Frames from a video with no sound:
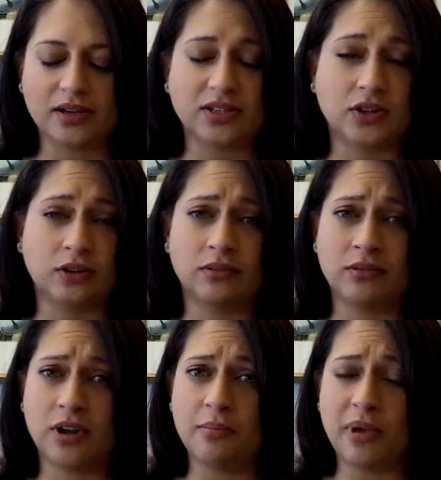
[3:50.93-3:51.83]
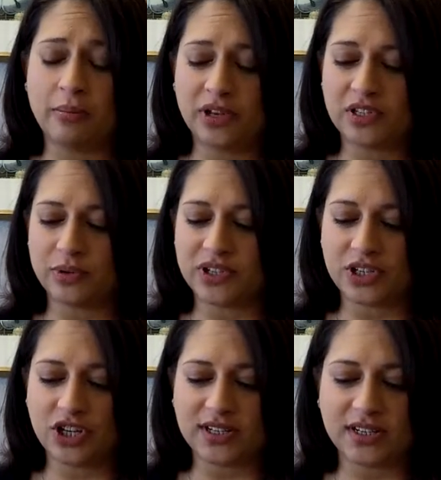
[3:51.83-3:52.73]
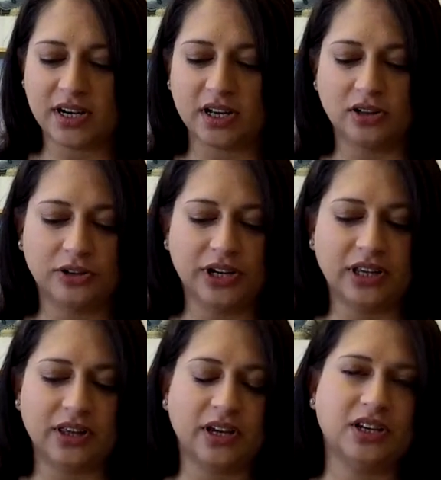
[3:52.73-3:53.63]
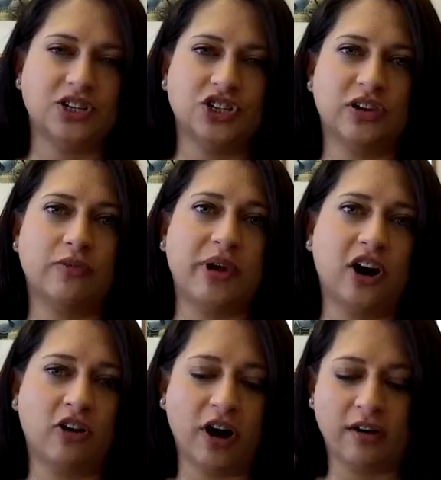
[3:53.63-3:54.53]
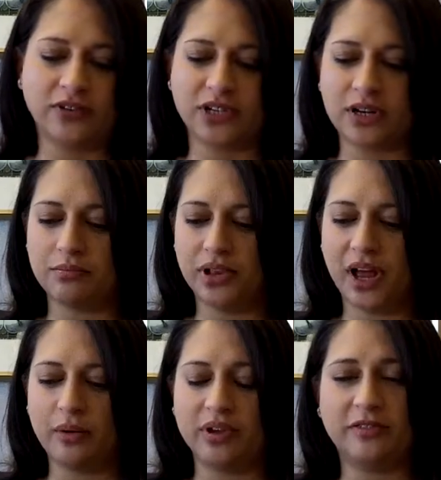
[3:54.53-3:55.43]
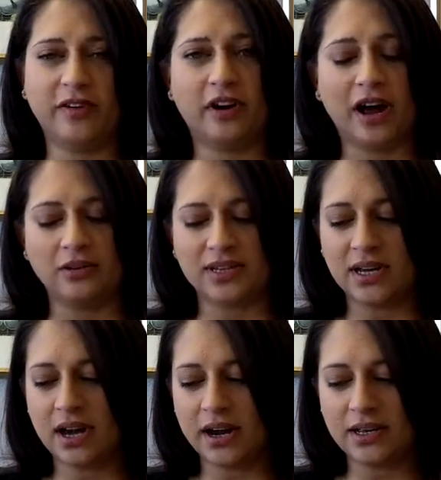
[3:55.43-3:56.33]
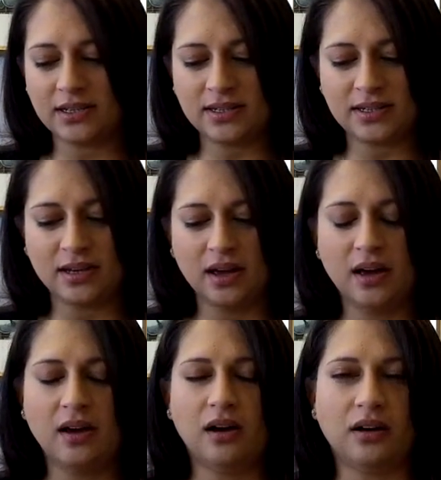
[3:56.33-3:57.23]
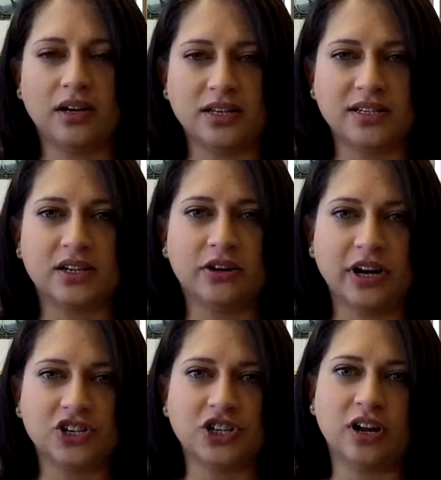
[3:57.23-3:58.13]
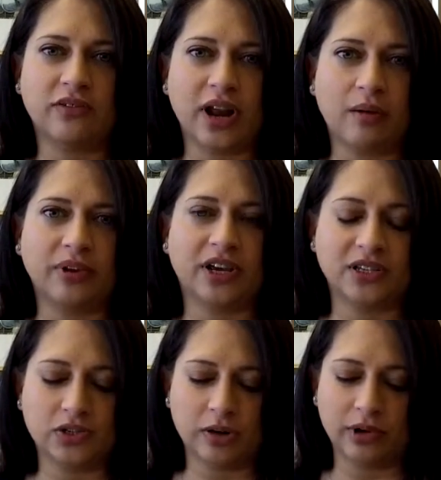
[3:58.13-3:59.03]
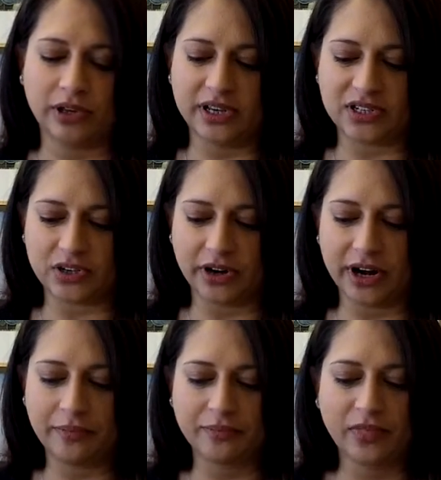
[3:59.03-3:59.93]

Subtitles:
certain amendments were suggested, including the addition of a paragraph to comply with fair housing guidance on consideration of an applicant's criminal history.